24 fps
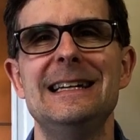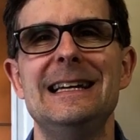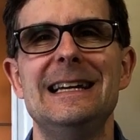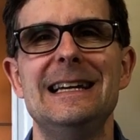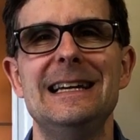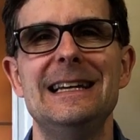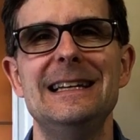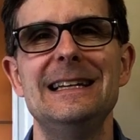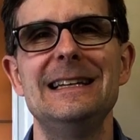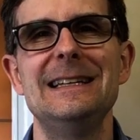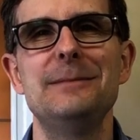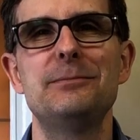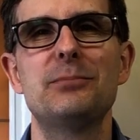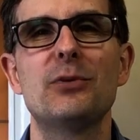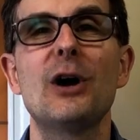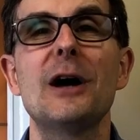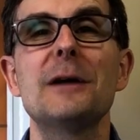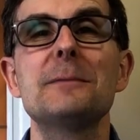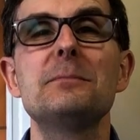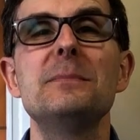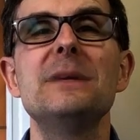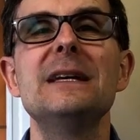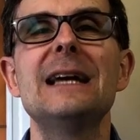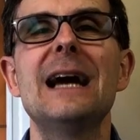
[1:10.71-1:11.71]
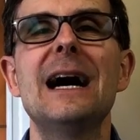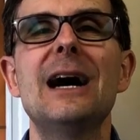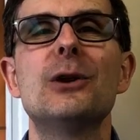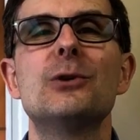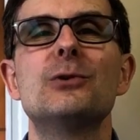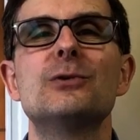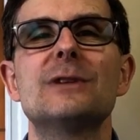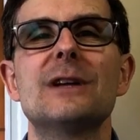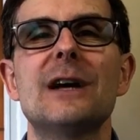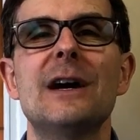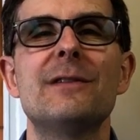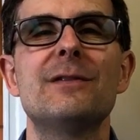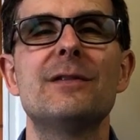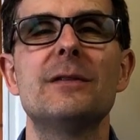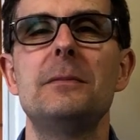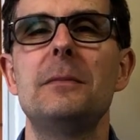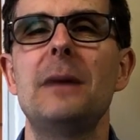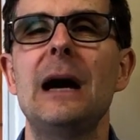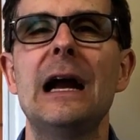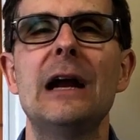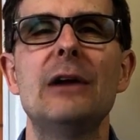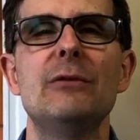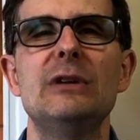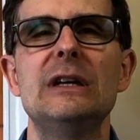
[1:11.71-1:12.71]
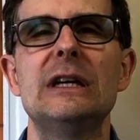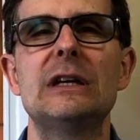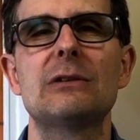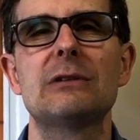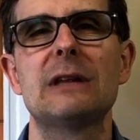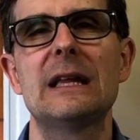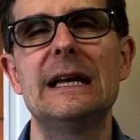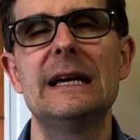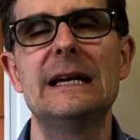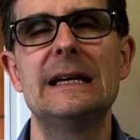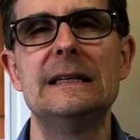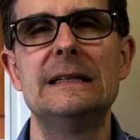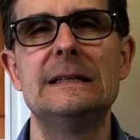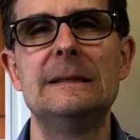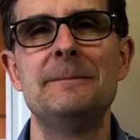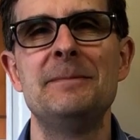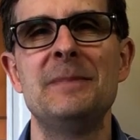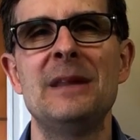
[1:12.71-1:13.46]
He brought me out of the miry clay.